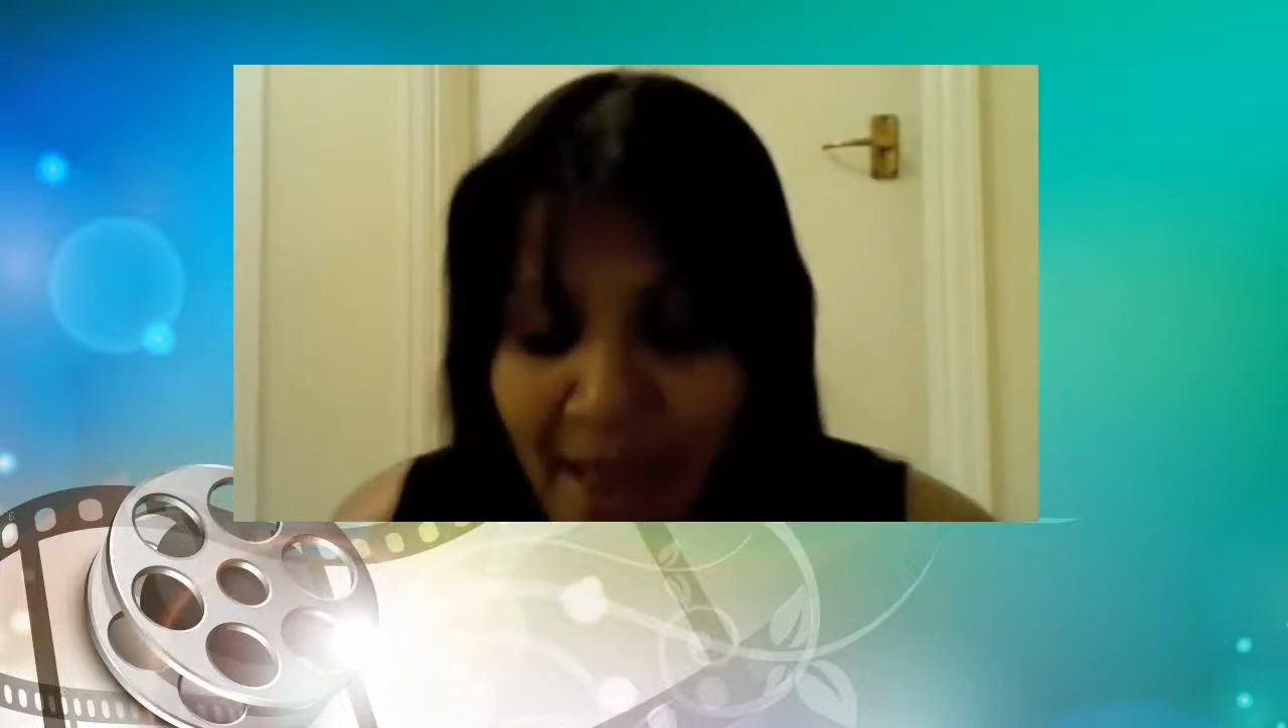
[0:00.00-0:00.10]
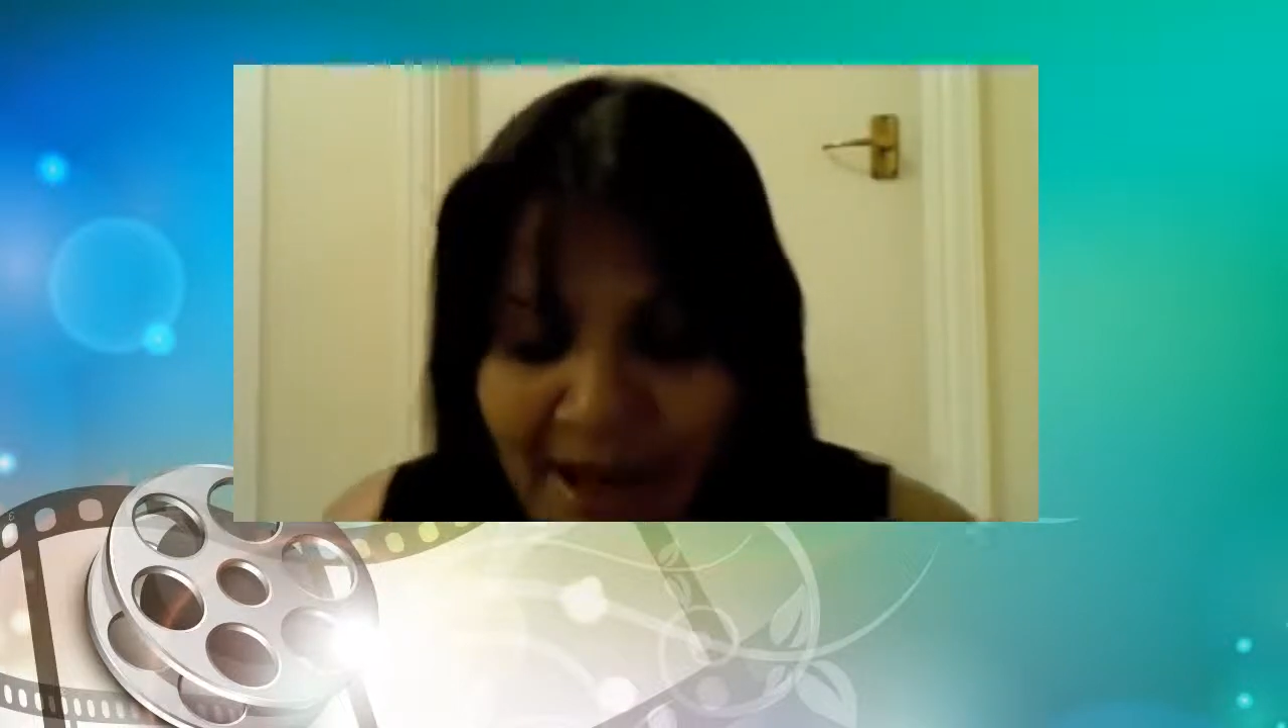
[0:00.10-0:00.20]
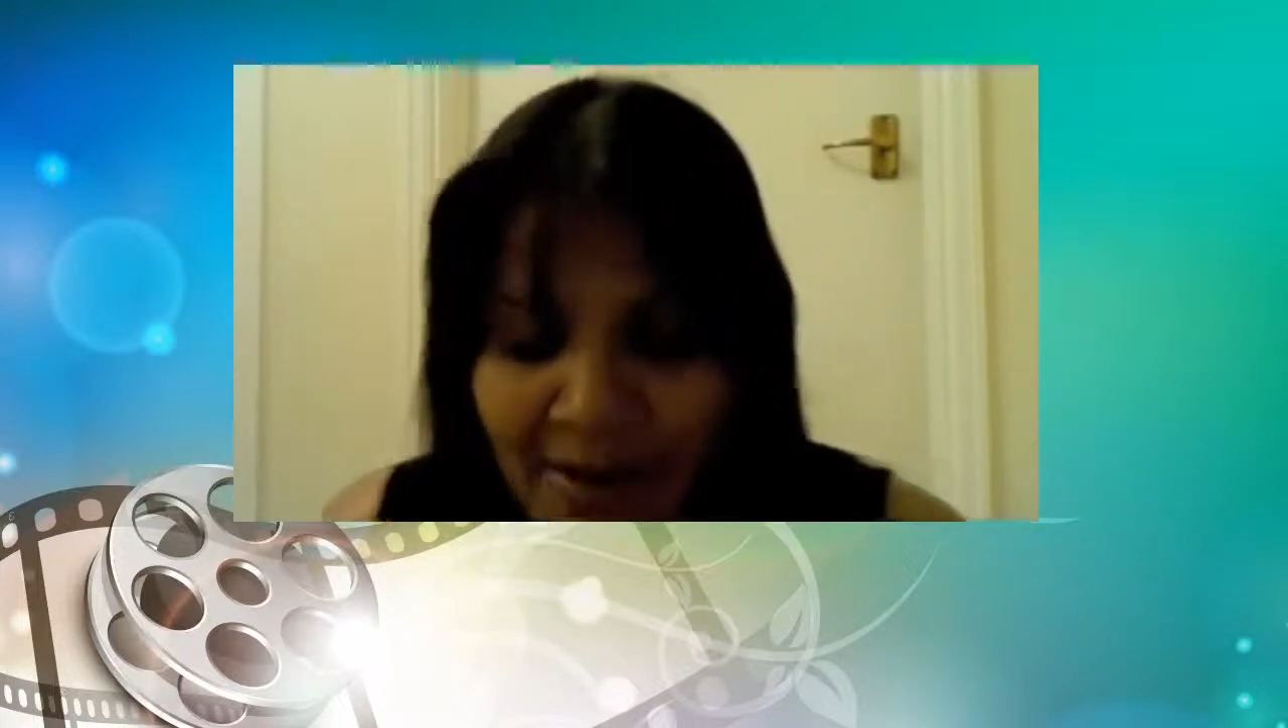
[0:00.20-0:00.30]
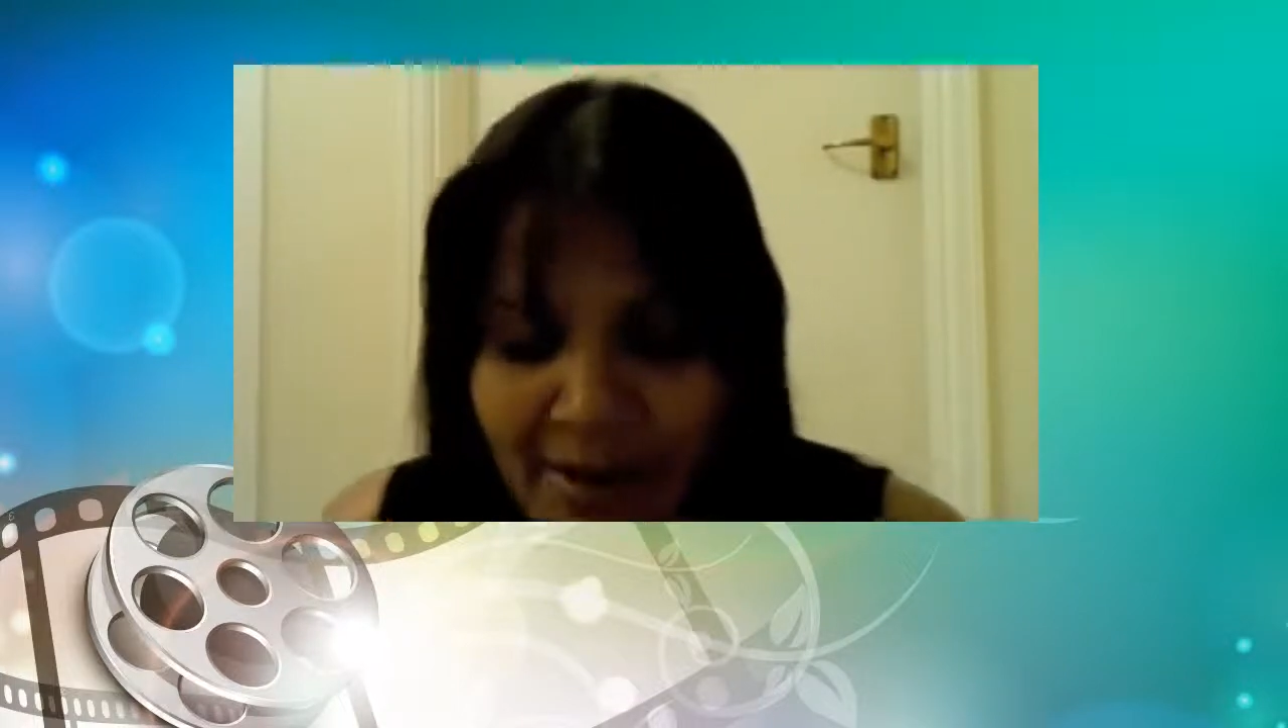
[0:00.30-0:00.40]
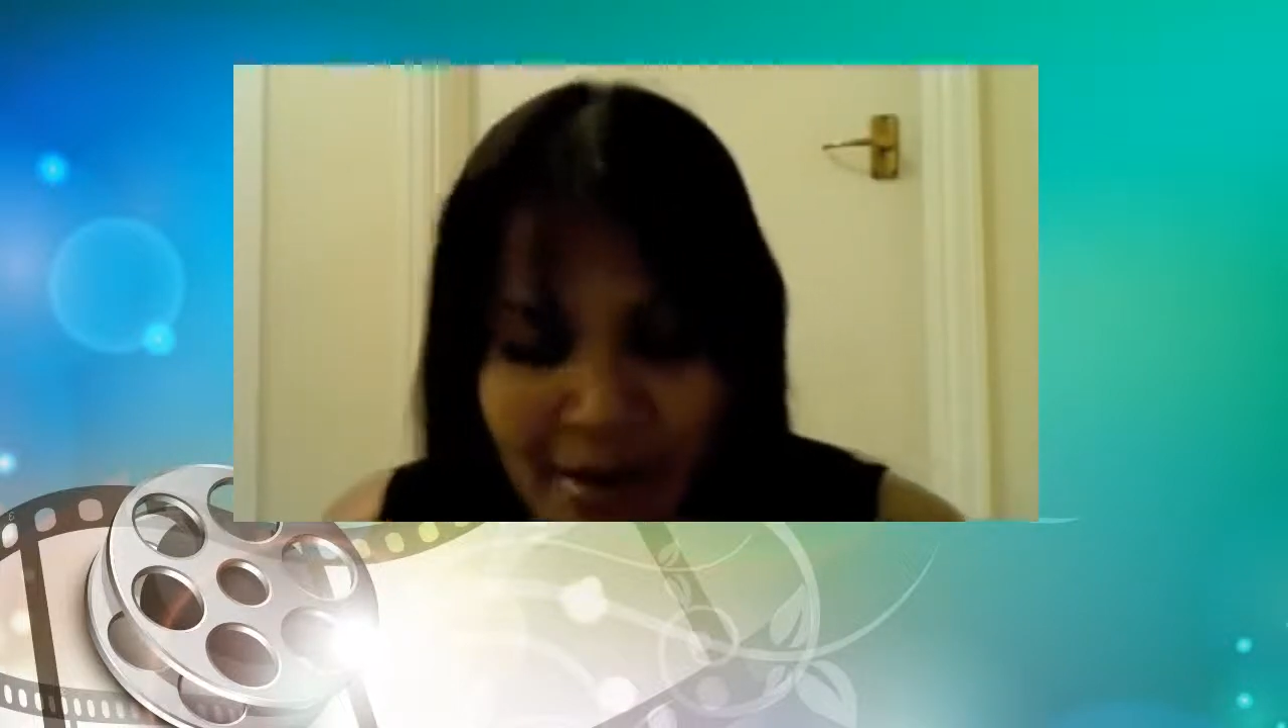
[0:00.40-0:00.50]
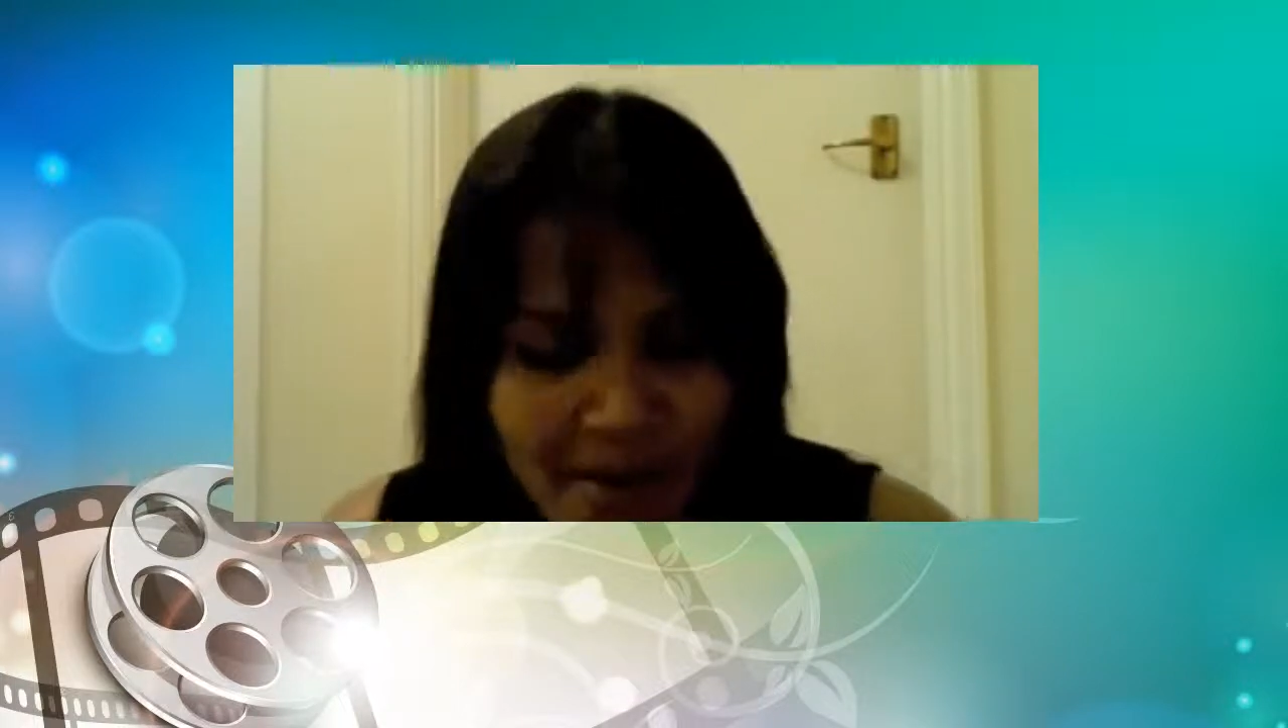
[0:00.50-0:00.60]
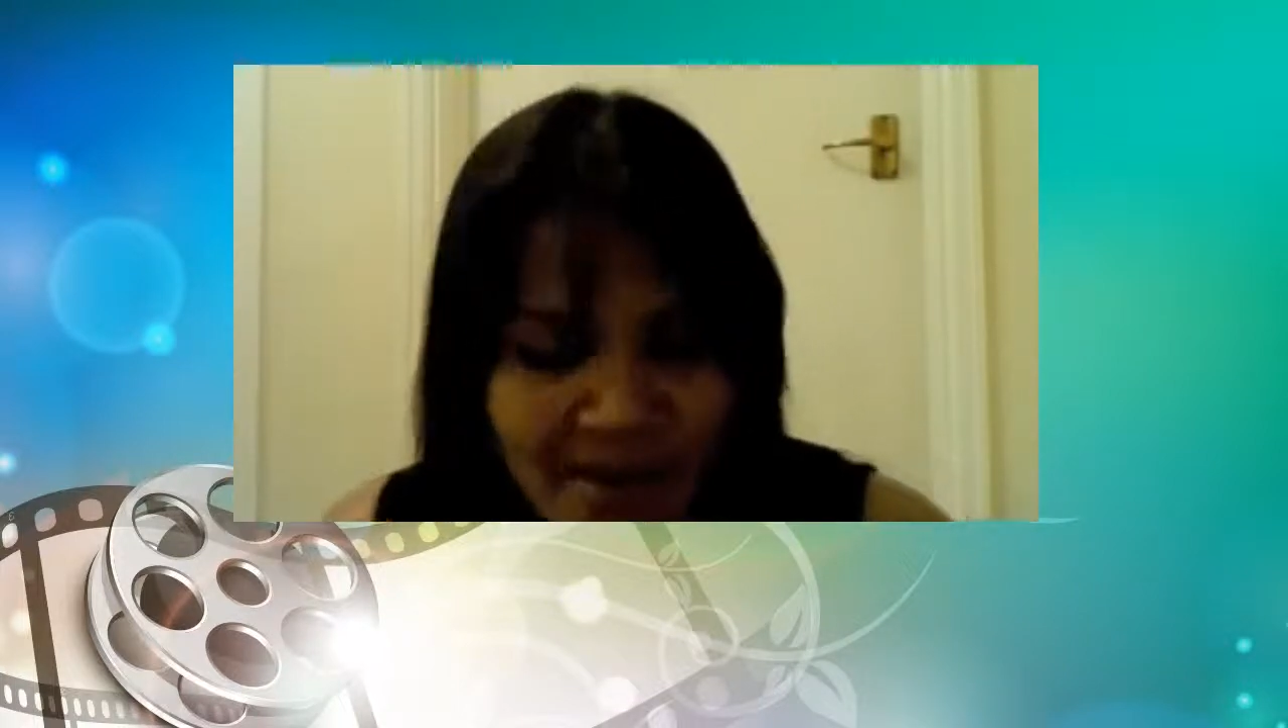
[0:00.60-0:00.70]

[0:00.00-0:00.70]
Anyway, going